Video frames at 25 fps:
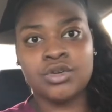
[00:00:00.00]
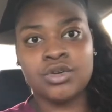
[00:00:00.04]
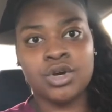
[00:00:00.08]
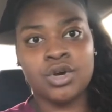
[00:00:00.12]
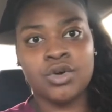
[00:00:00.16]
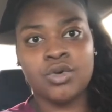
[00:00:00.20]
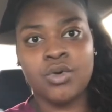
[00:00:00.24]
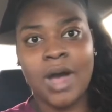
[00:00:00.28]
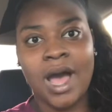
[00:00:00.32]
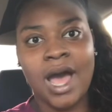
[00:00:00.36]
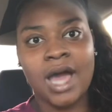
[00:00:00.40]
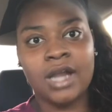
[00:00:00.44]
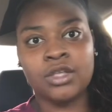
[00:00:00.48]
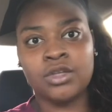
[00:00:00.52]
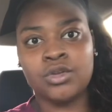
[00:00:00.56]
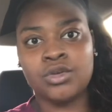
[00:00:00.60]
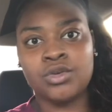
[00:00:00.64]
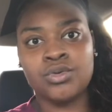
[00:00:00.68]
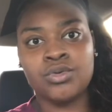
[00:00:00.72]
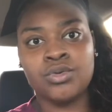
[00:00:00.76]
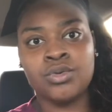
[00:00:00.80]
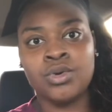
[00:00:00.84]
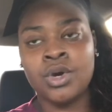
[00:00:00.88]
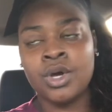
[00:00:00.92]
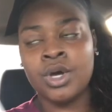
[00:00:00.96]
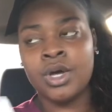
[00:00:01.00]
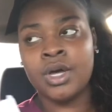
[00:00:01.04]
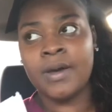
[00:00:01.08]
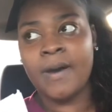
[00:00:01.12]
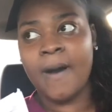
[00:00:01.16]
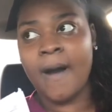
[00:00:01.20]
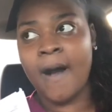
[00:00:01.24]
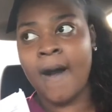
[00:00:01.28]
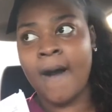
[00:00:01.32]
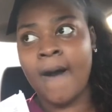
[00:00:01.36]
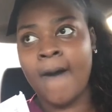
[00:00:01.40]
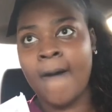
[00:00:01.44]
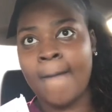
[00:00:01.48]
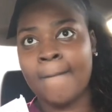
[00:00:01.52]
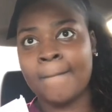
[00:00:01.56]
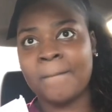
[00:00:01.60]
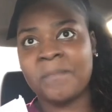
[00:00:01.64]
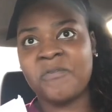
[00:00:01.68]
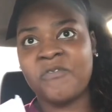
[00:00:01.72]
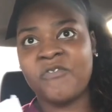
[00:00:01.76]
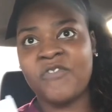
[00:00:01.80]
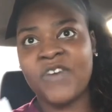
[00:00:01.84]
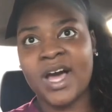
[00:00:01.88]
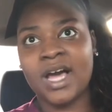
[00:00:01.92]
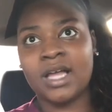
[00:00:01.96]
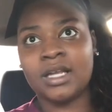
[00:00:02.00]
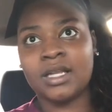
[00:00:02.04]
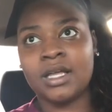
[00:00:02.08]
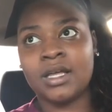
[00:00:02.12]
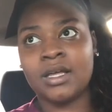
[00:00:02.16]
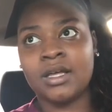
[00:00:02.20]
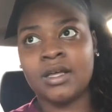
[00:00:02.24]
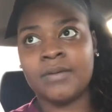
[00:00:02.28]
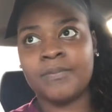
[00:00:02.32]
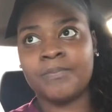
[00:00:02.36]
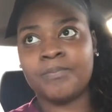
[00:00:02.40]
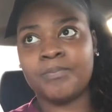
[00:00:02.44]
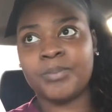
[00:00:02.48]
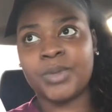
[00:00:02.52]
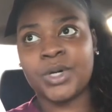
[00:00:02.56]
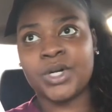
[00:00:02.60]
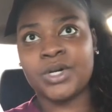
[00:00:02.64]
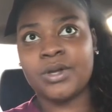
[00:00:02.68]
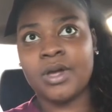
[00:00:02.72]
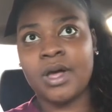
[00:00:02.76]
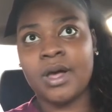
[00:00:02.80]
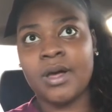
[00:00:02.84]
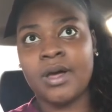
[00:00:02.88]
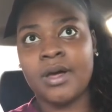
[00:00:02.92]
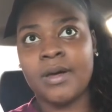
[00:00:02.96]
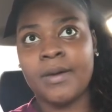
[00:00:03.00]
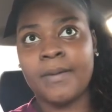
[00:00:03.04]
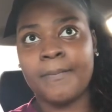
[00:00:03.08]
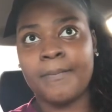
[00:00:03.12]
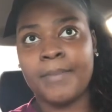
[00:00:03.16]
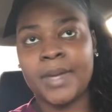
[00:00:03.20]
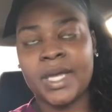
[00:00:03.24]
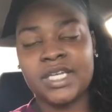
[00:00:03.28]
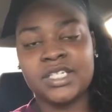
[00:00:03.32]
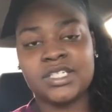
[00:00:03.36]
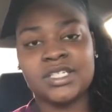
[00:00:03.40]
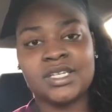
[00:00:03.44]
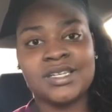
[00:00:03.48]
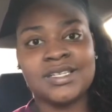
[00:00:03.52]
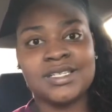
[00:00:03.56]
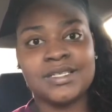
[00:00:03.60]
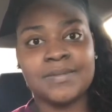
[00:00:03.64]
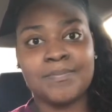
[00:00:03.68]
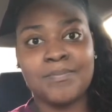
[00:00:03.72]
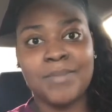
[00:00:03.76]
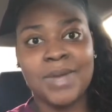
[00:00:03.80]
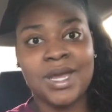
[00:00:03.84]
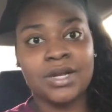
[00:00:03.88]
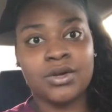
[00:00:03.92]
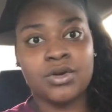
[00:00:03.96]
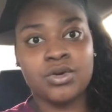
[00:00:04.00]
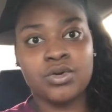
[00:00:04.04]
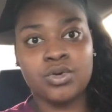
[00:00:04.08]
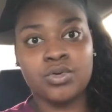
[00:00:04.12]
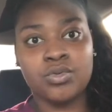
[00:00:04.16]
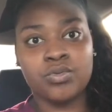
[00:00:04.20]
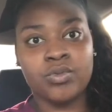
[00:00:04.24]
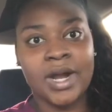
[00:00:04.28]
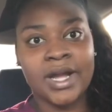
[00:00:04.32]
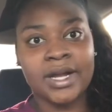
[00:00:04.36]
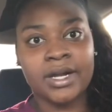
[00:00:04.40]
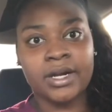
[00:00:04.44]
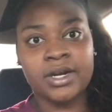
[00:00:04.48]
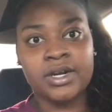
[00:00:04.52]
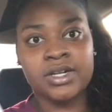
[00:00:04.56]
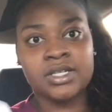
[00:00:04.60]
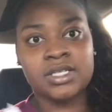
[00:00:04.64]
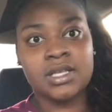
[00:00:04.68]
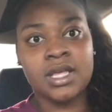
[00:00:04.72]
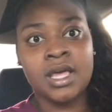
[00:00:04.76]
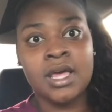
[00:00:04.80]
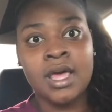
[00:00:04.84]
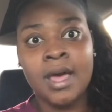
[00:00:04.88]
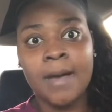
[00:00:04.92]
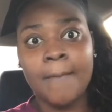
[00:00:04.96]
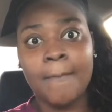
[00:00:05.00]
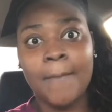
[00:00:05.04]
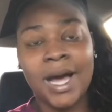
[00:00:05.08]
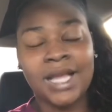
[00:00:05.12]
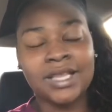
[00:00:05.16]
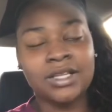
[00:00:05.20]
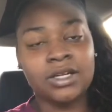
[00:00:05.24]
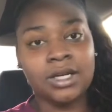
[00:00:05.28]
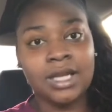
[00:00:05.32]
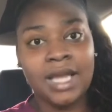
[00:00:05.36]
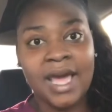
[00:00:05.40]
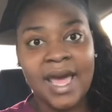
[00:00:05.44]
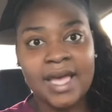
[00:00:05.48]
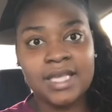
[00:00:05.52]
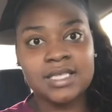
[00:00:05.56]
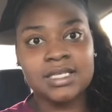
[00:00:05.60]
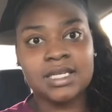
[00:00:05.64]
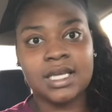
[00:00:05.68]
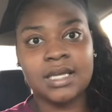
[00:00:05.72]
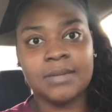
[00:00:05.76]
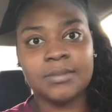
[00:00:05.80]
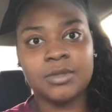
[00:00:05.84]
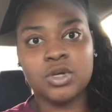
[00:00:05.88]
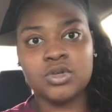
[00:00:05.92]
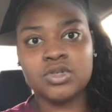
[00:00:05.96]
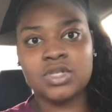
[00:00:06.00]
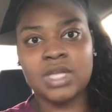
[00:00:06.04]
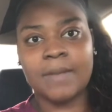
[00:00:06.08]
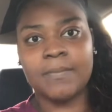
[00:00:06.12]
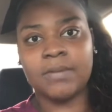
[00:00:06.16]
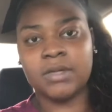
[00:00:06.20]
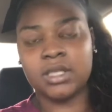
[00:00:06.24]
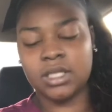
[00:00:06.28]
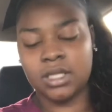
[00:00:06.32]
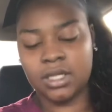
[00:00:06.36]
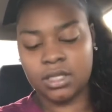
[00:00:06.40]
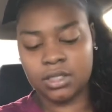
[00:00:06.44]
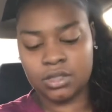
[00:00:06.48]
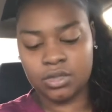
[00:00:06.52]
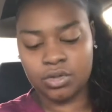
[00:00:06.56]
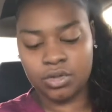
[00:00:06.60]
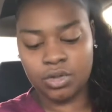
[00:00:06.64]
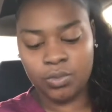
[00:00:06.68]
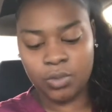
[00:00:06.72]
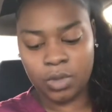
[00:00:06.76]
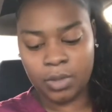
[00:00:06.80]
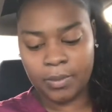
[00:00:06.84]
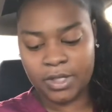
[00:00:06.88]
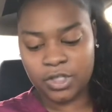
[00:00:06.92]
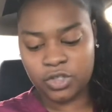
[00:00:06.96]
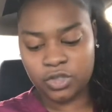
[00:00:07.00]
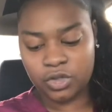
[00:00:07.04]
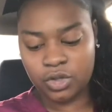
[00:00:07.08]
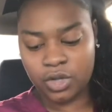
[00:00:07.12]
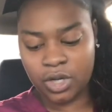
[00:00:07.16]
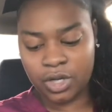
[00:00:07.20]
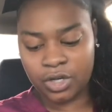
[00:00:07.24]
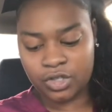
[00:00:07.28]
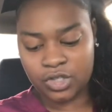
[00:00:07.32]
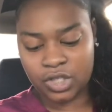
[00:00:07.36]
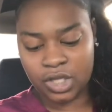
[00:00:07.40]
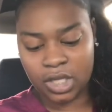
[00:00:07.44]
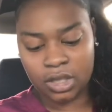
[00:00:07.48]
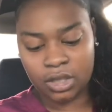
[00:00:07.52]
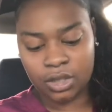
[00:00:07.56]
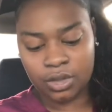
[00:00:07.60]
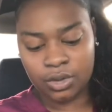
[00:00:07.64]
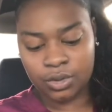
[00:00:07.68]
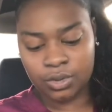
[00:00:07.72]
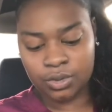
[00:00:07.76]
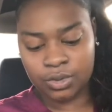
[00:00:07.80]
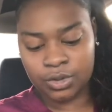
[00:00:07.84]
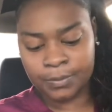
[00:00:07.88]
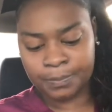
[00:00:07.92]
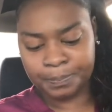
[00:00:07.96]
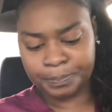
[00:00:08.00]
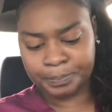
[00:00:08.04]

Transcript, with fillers: You know, how do you um, file a, per, a patient's medical records by their last name, those type of things. So you want to make sure you understand those.